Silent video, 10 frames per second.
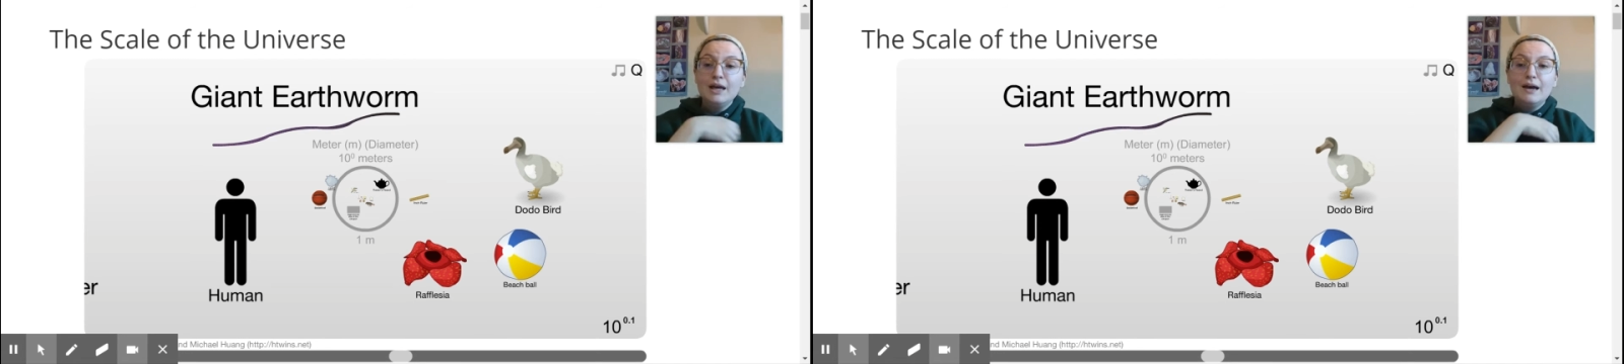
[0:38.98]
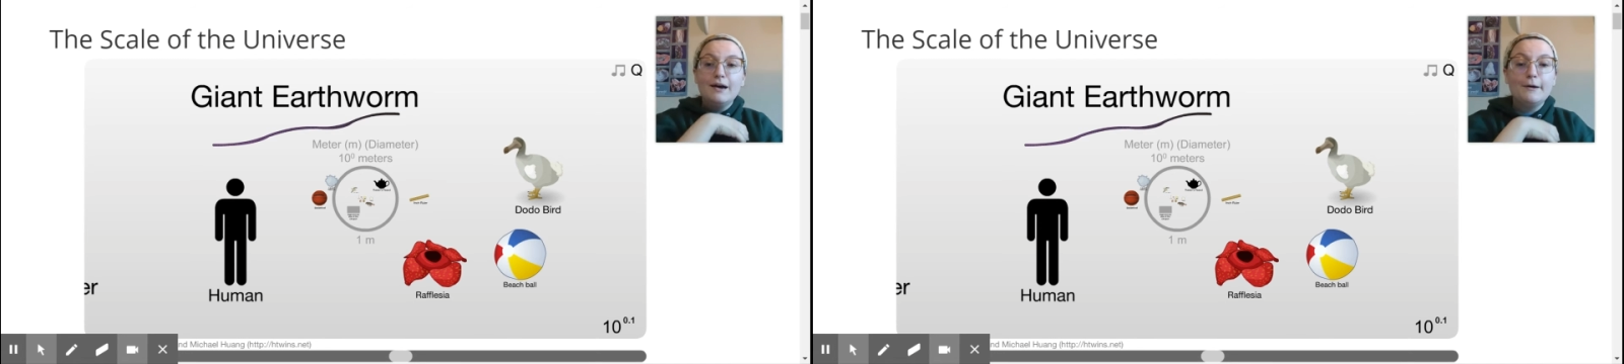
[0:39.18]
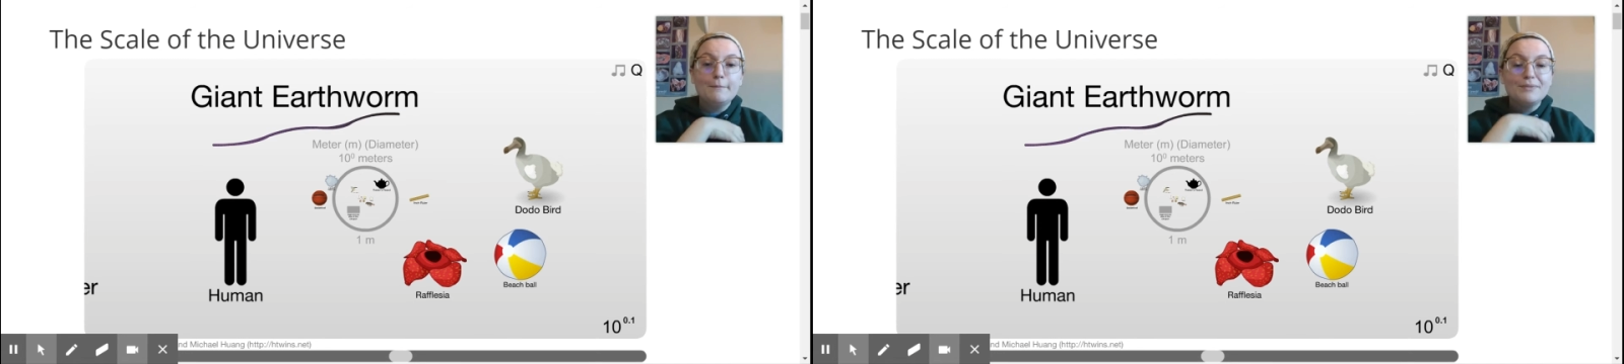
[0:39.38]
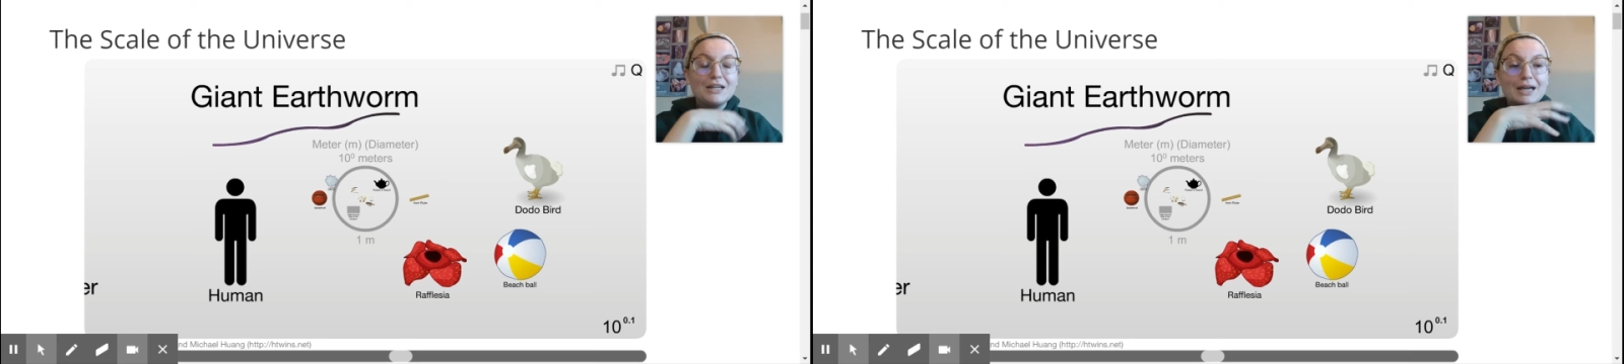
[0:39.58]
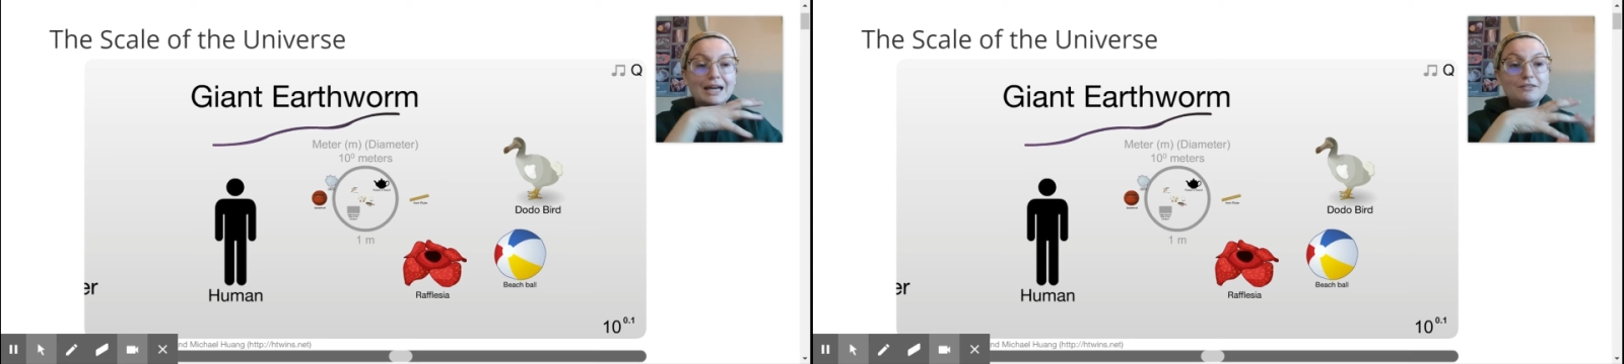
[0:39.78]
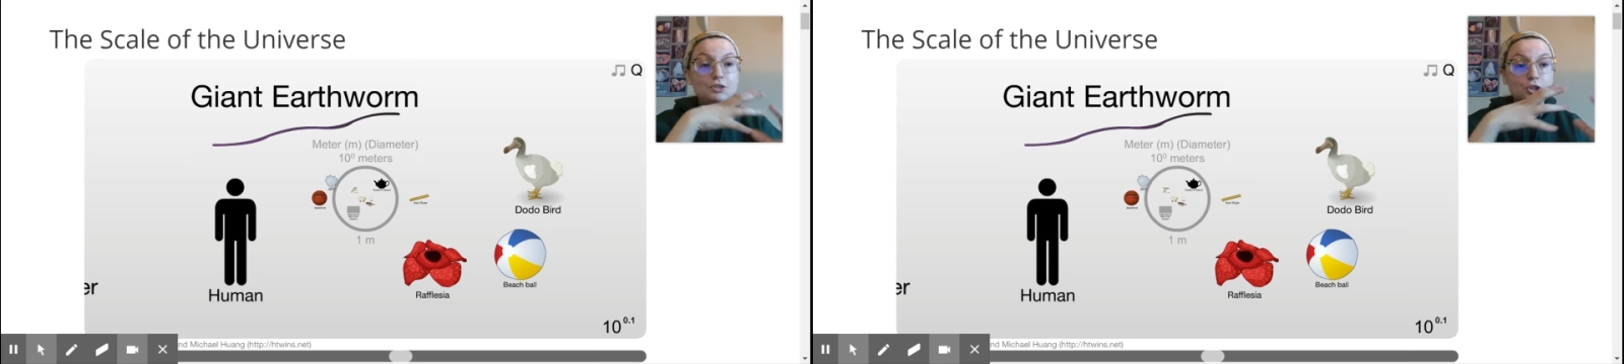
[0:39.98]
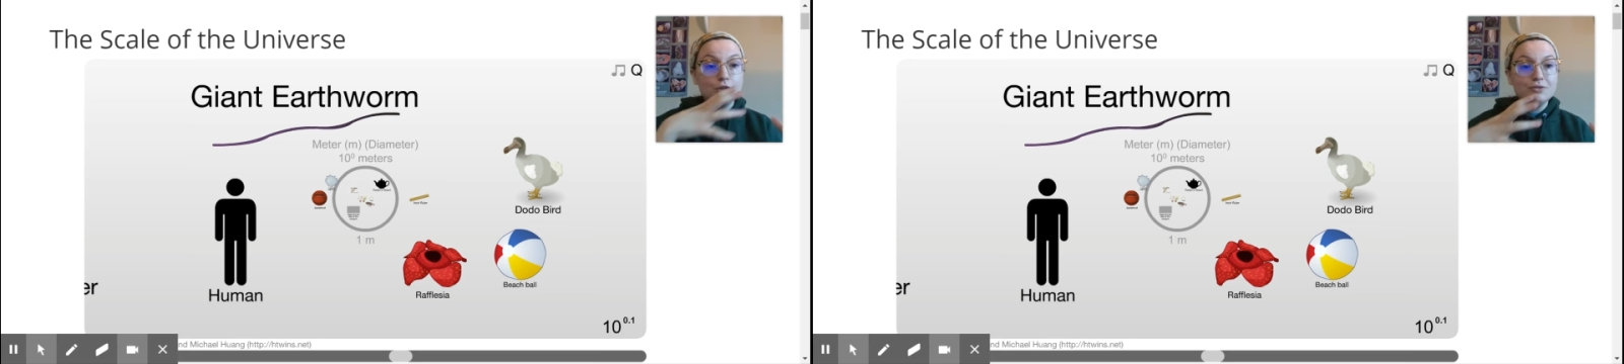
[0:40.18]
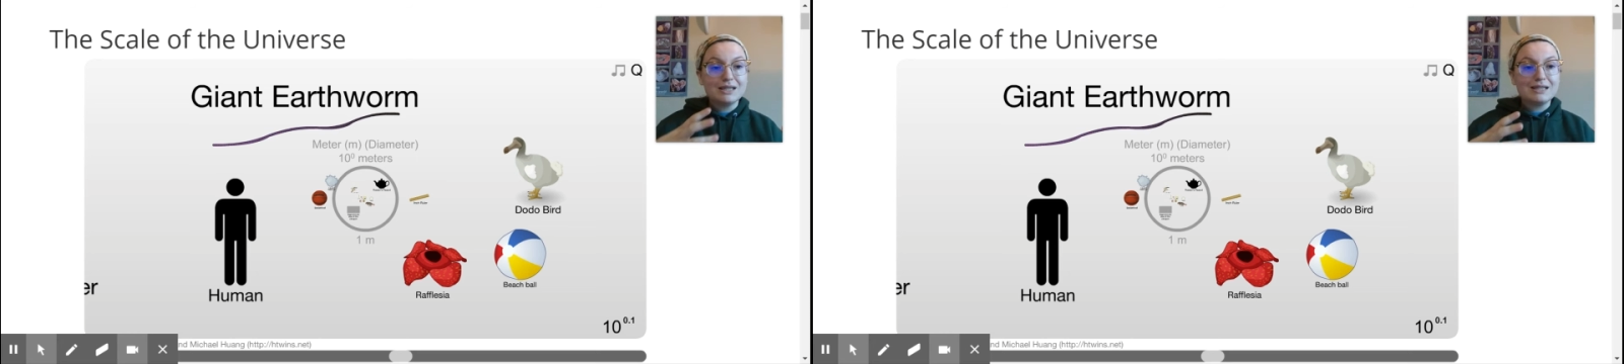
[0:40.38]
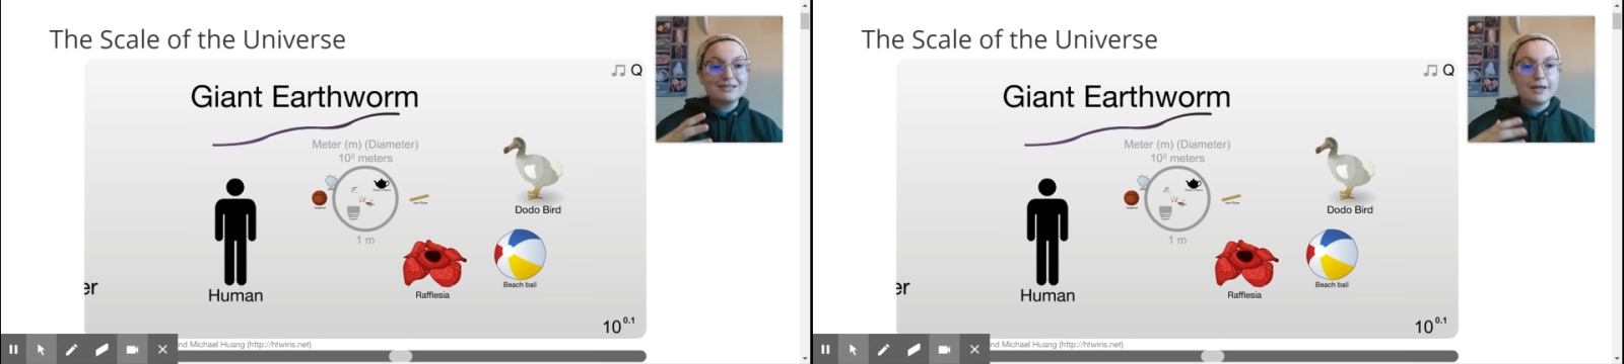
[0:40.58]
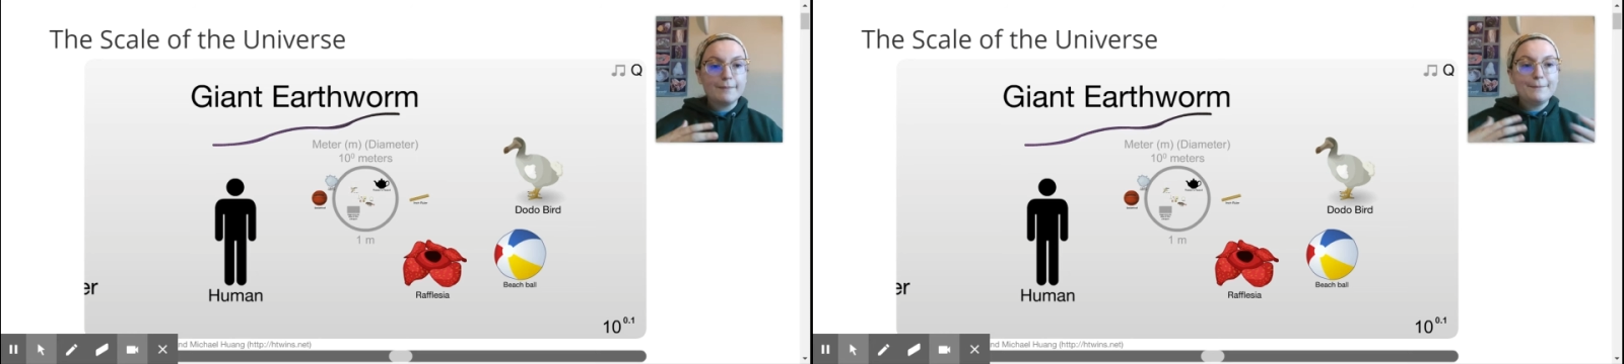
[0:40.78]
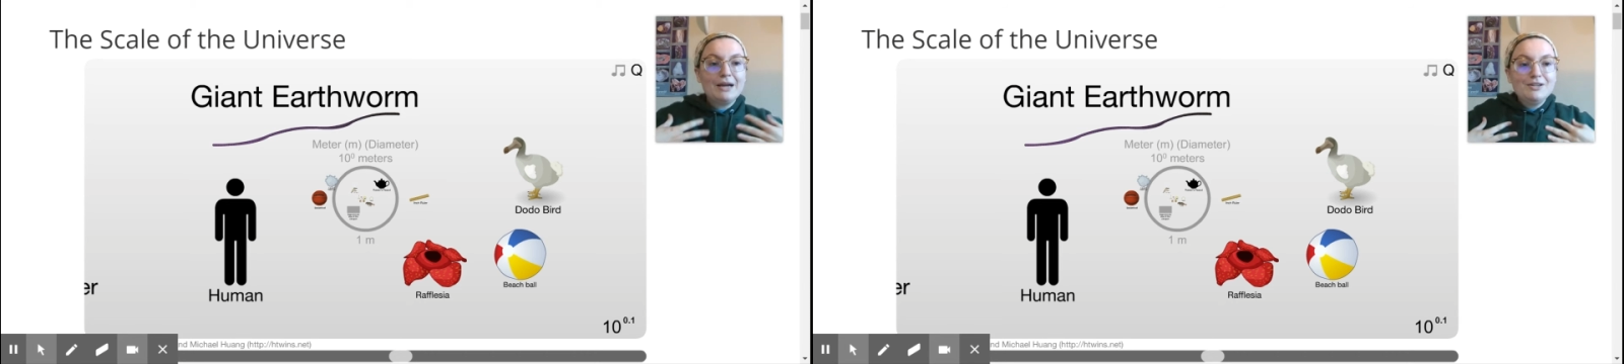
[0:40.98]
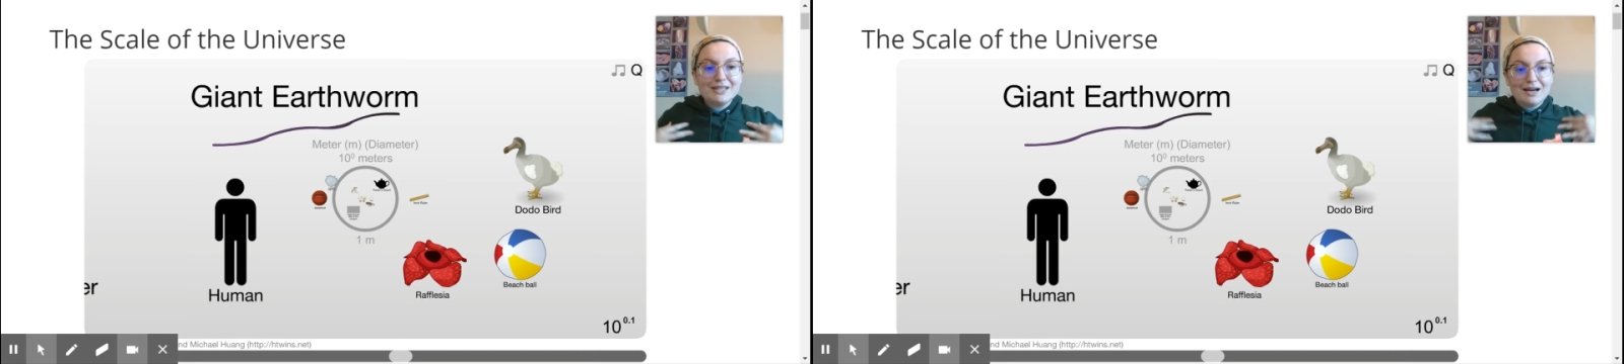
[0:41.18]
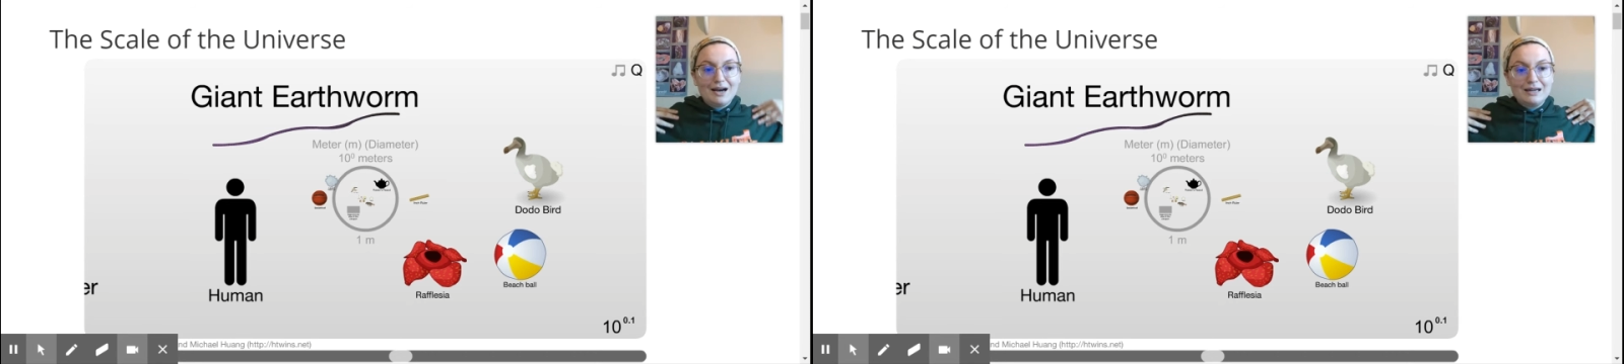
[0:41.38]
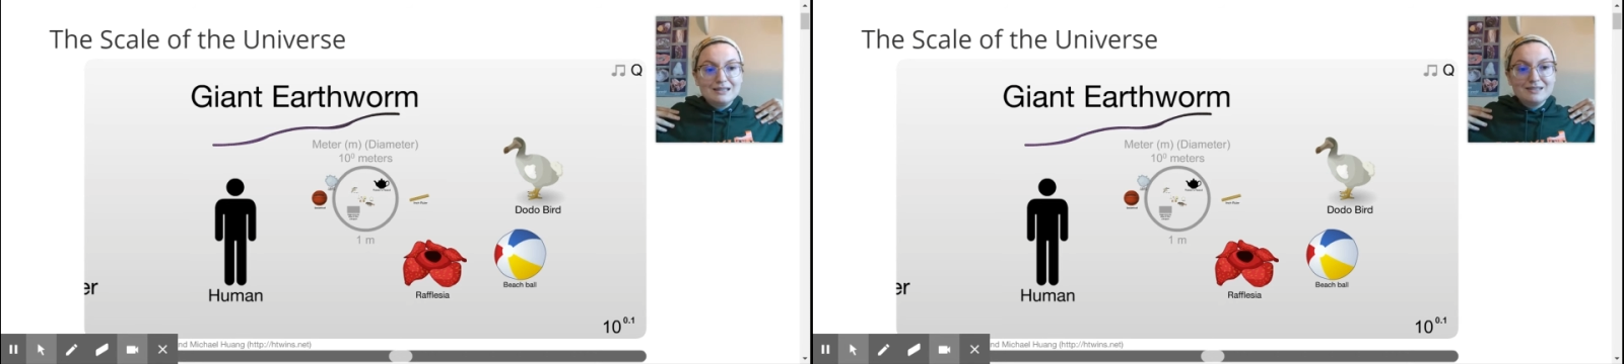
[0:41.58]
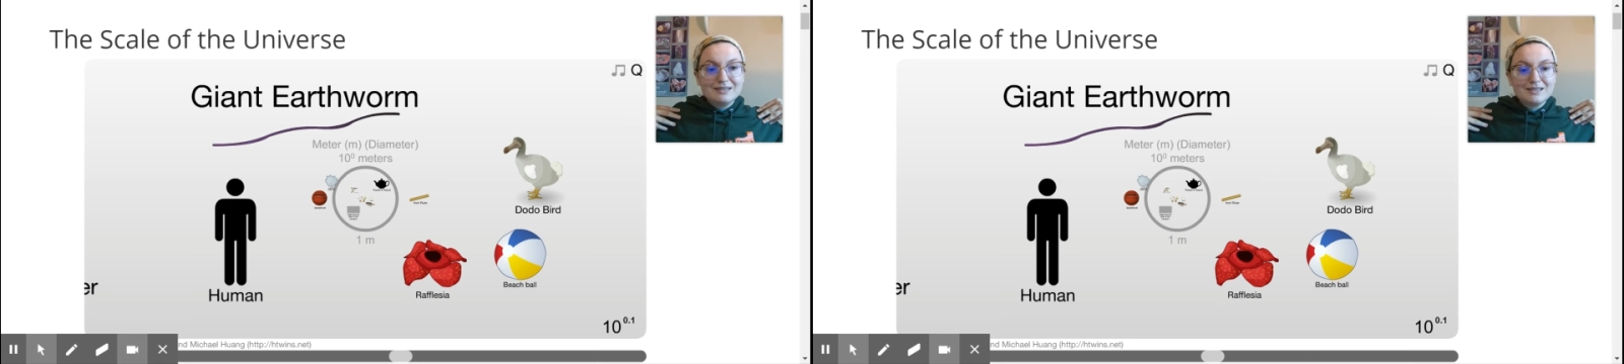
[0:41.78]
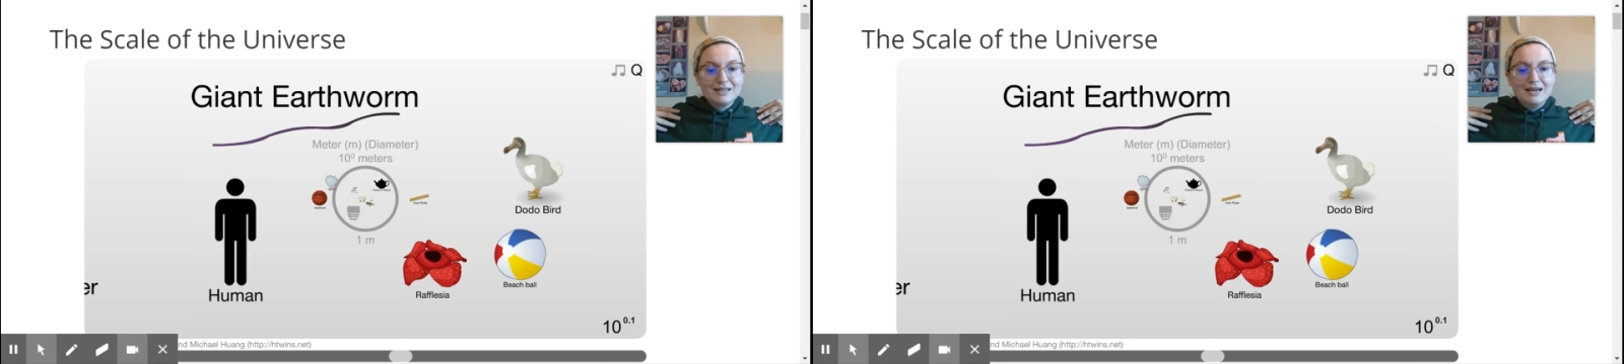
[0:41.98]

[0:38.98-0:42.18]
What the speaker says: That kind of shows us, compared to us